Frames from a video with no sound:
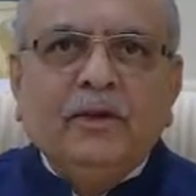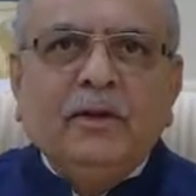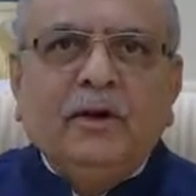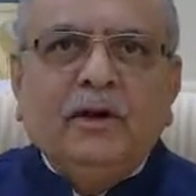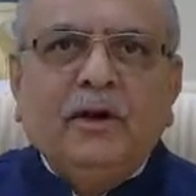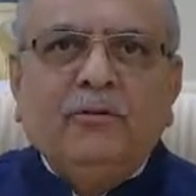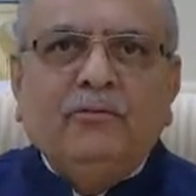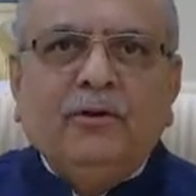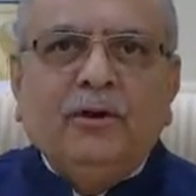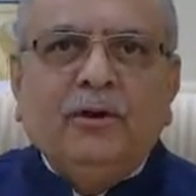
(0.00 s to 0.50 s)

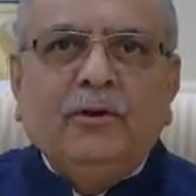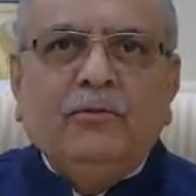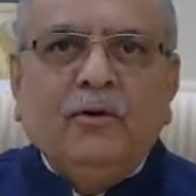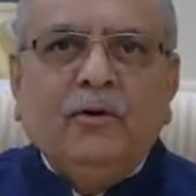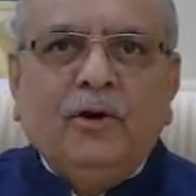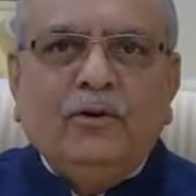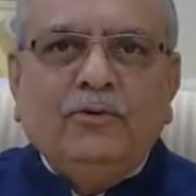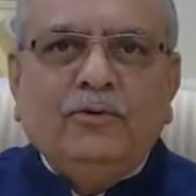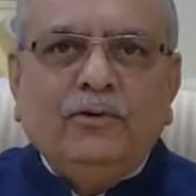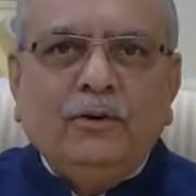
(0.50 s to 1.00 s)
For a
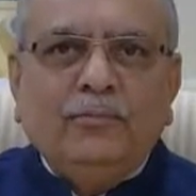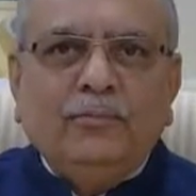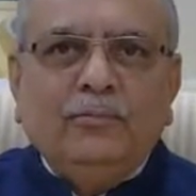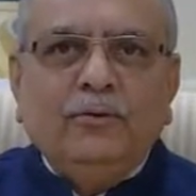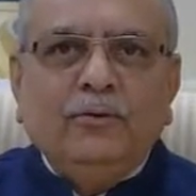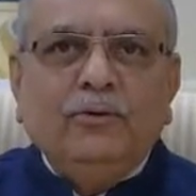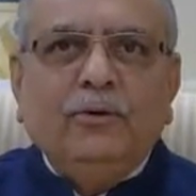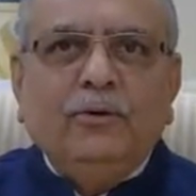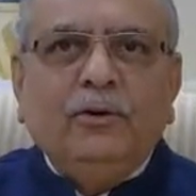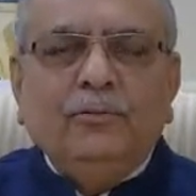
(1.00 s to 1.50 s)
warship,
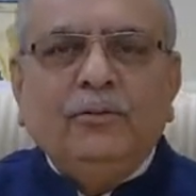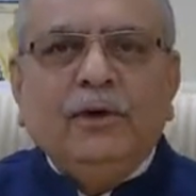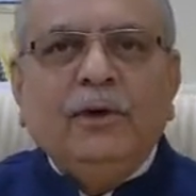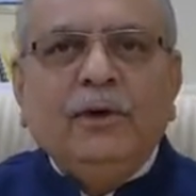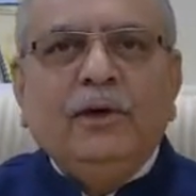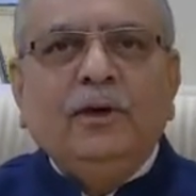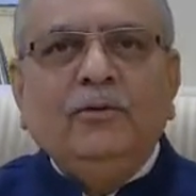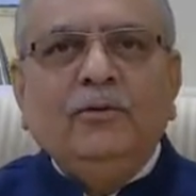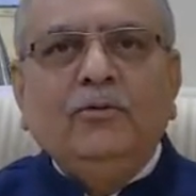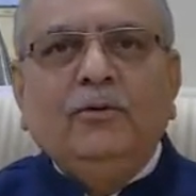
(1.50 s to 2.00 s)
you
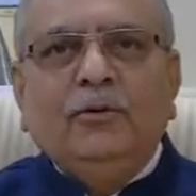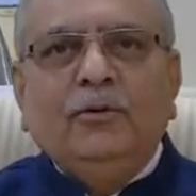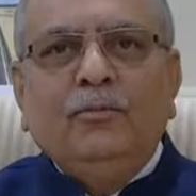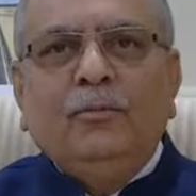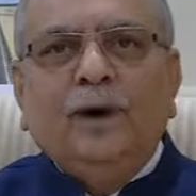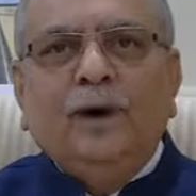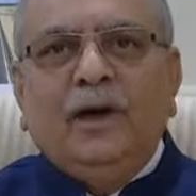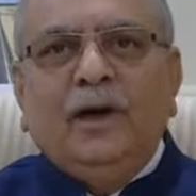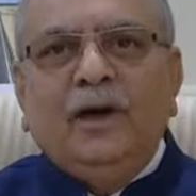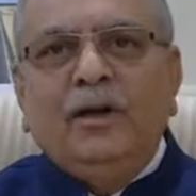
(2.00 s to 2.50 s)
typically would
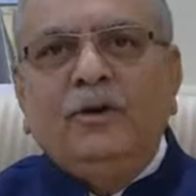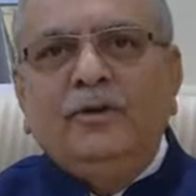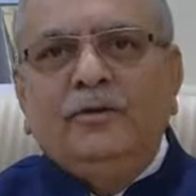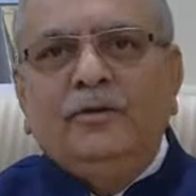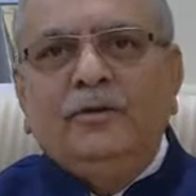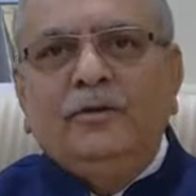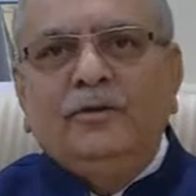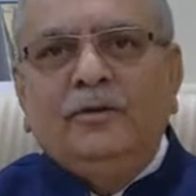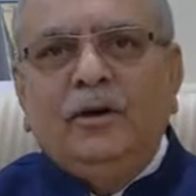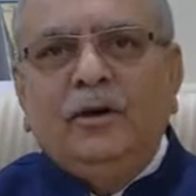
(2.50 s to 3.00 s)
buy
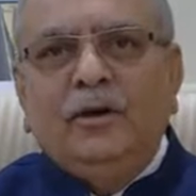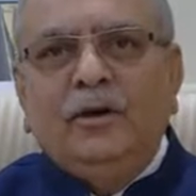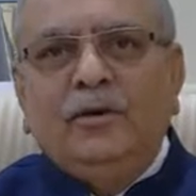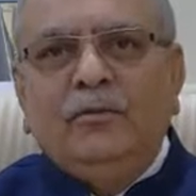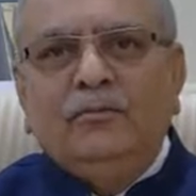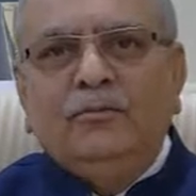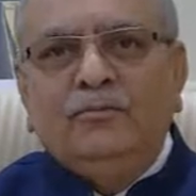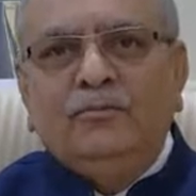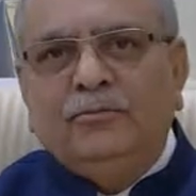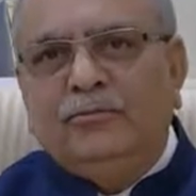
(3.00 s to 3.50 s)
a
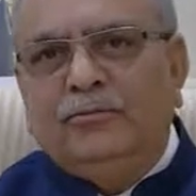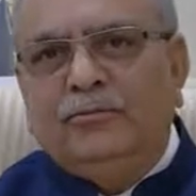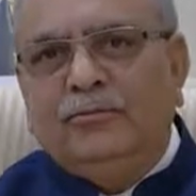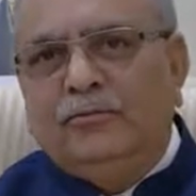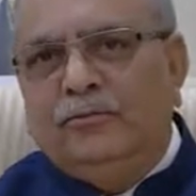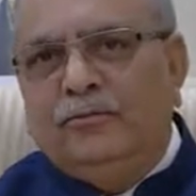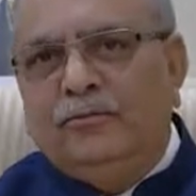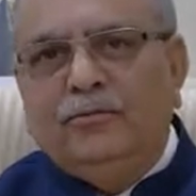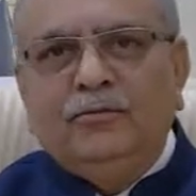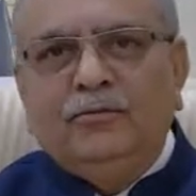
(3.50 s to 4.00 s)

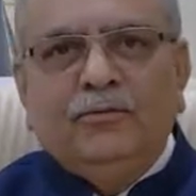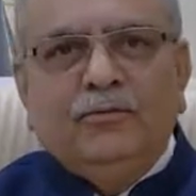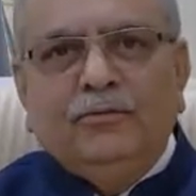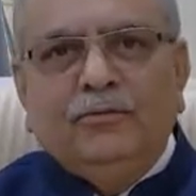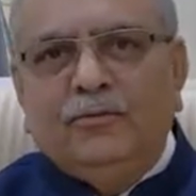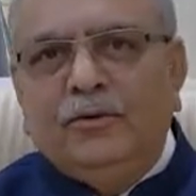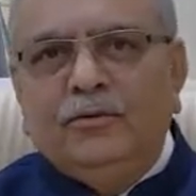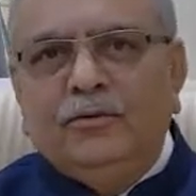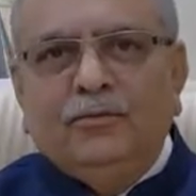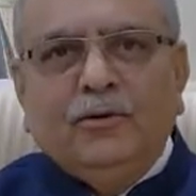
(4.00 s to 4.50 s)

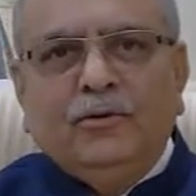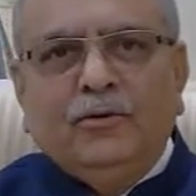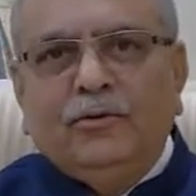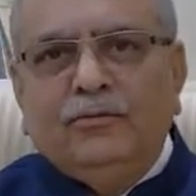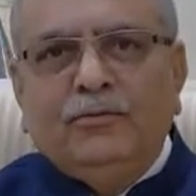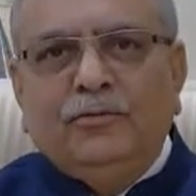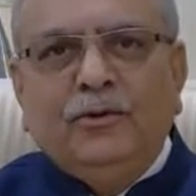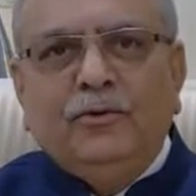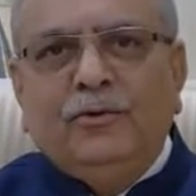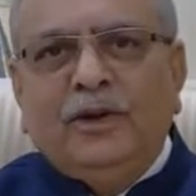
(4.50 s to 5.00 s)

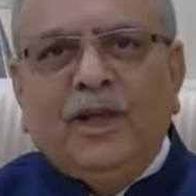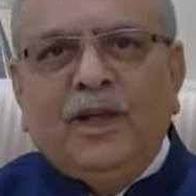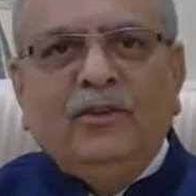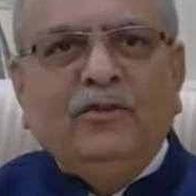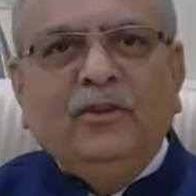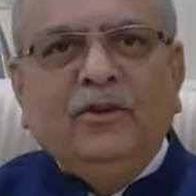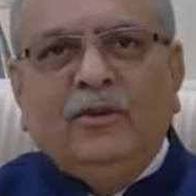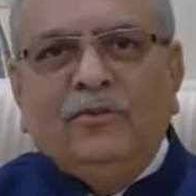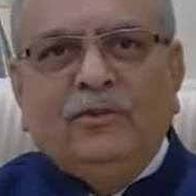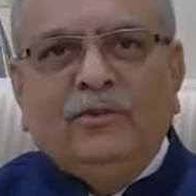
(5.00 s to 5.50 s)
few tens
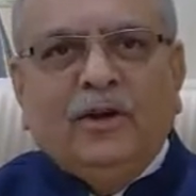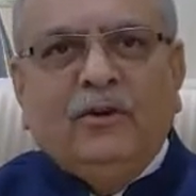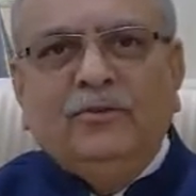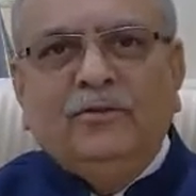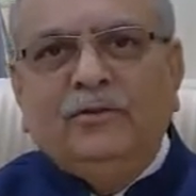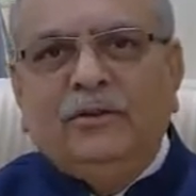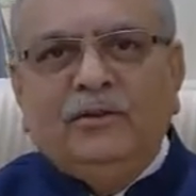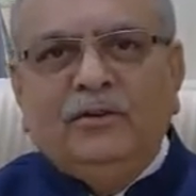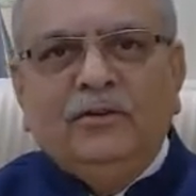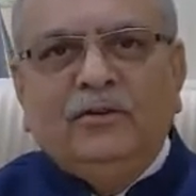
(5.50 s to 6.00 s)
of
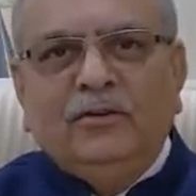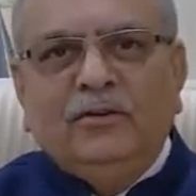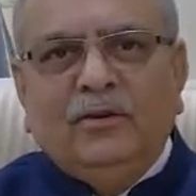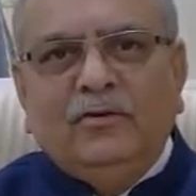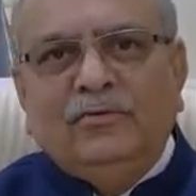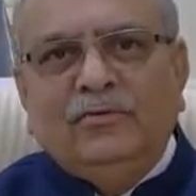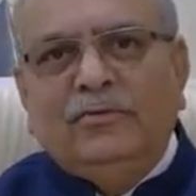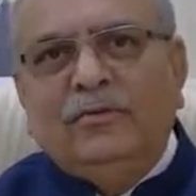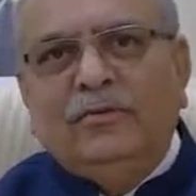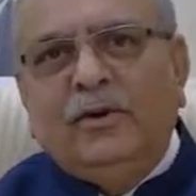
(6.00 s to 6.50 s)
thousands
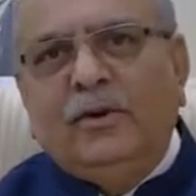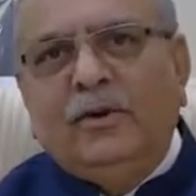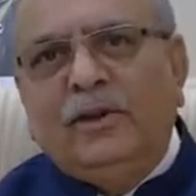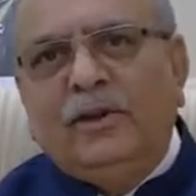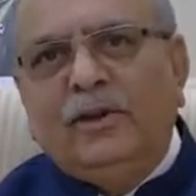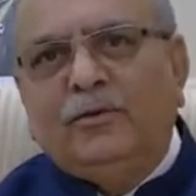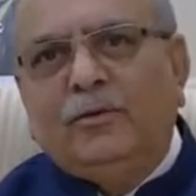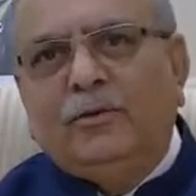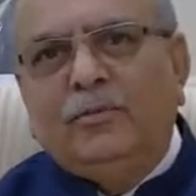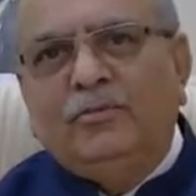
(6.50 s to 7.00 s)
of
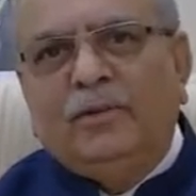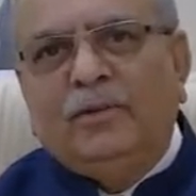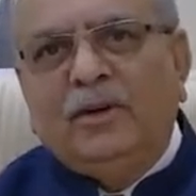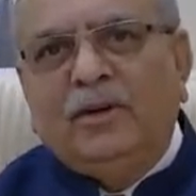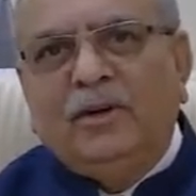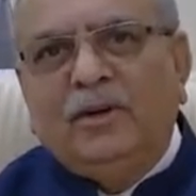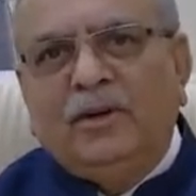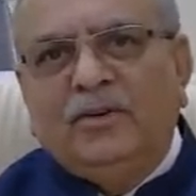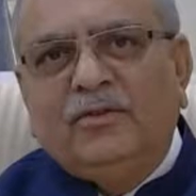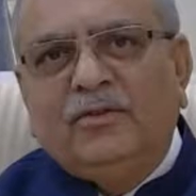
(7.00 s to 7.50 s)
equipment
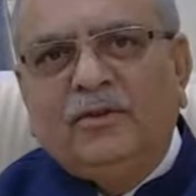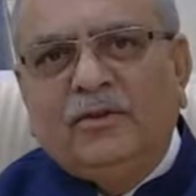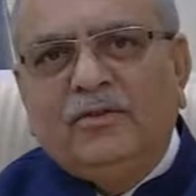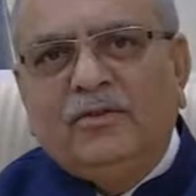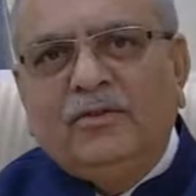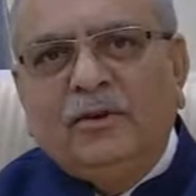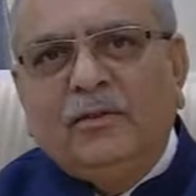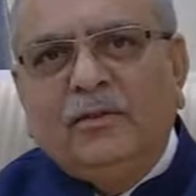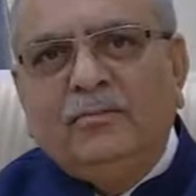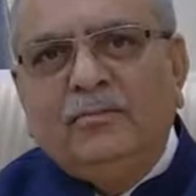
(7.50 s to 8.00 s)
and
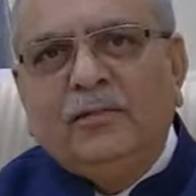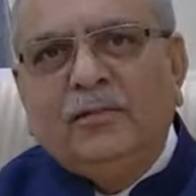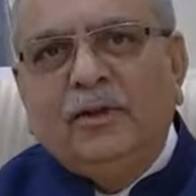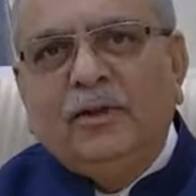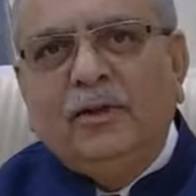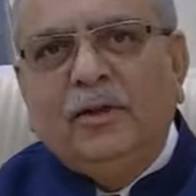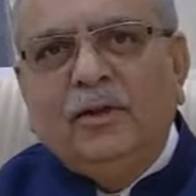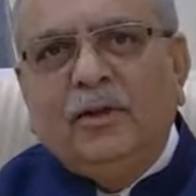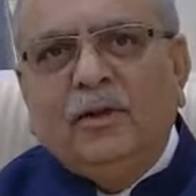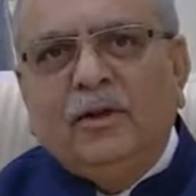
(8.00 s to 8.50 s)
system.
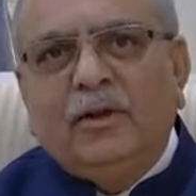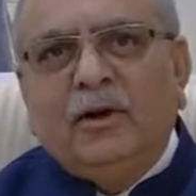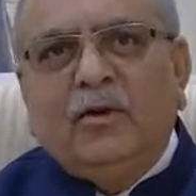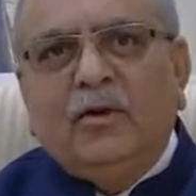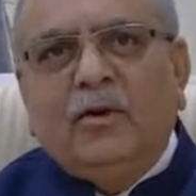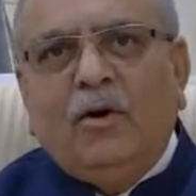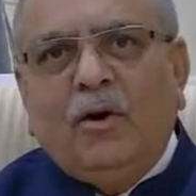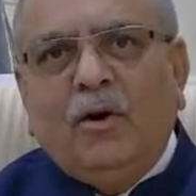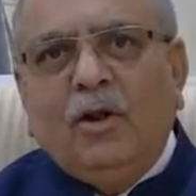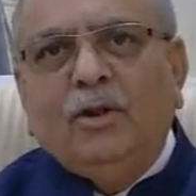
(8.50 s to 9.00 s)
Now,
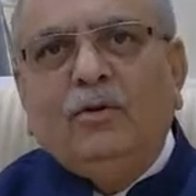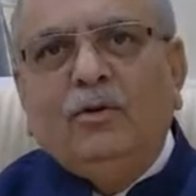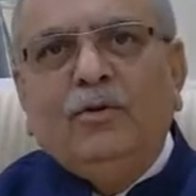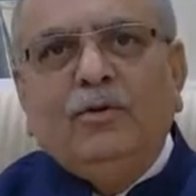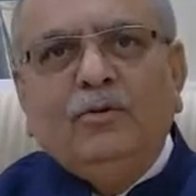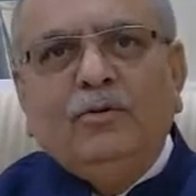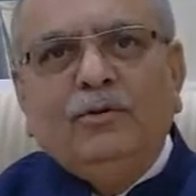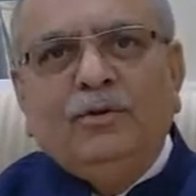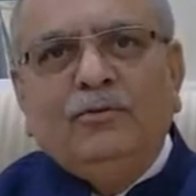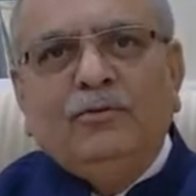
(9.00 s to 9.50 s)
all
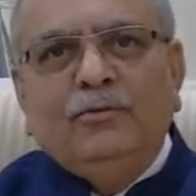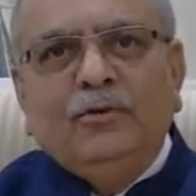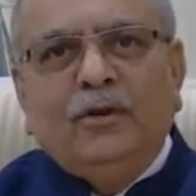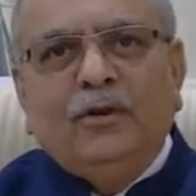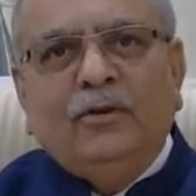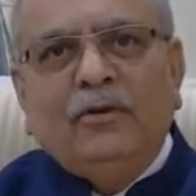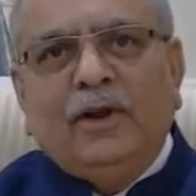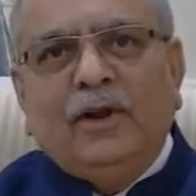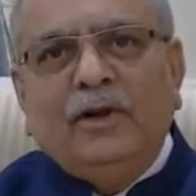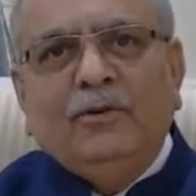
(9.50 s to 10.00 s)
those, if you are
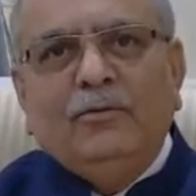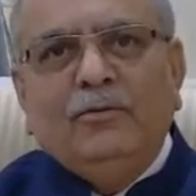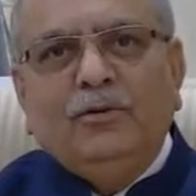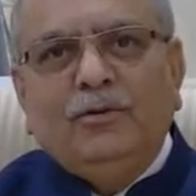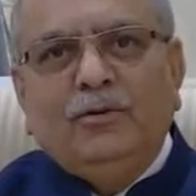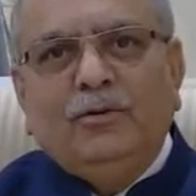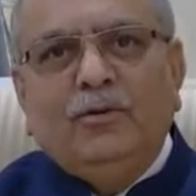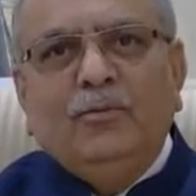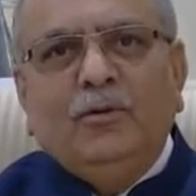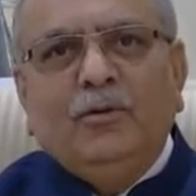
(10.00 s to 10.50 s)
trying to
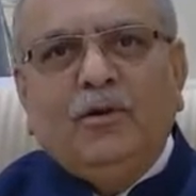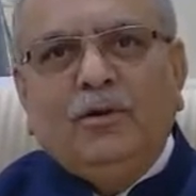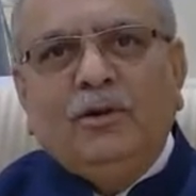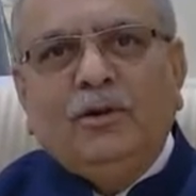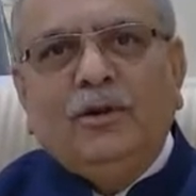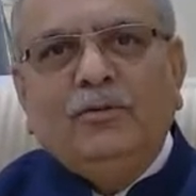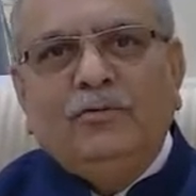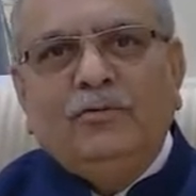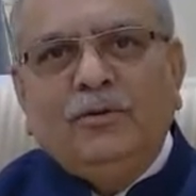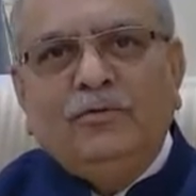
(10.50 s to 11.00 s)
do more
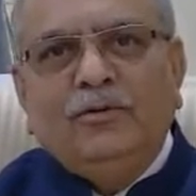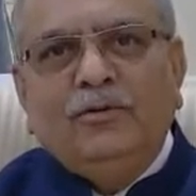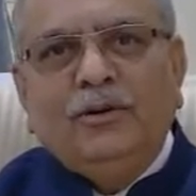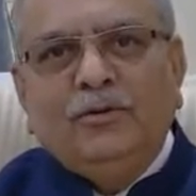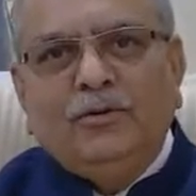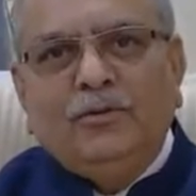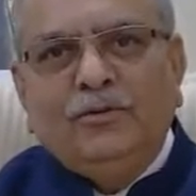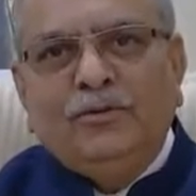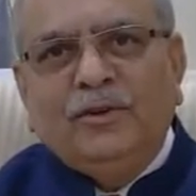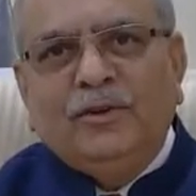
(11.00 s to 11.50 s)
than 50
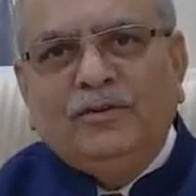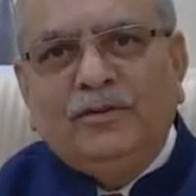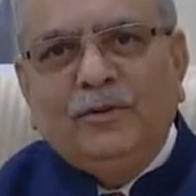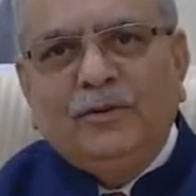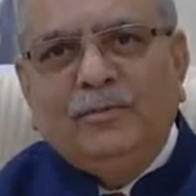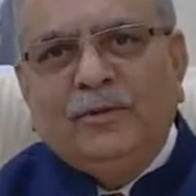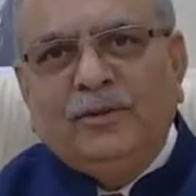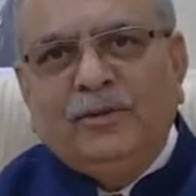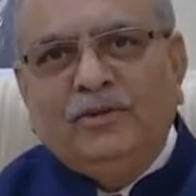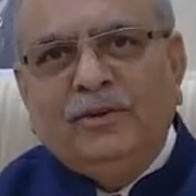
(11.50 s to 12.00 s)
to
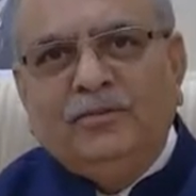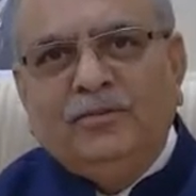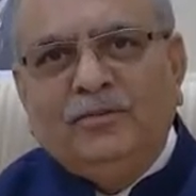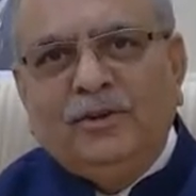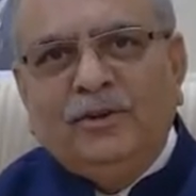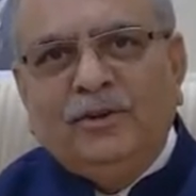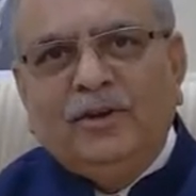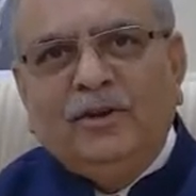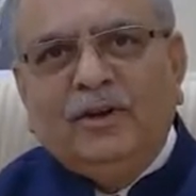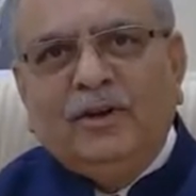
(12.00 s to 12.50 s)
60%
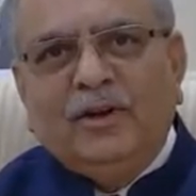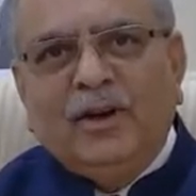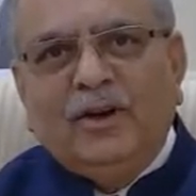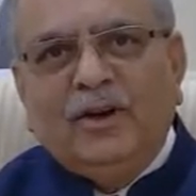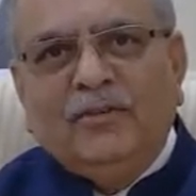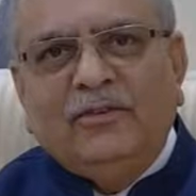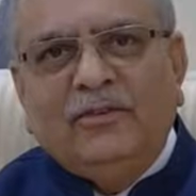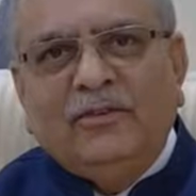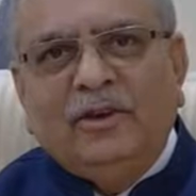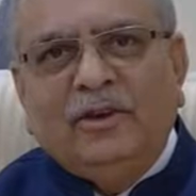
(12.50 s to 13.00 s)
within the
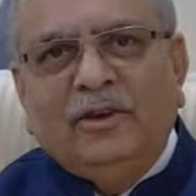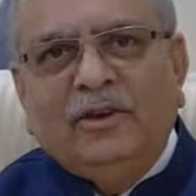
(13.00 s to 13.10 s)
country,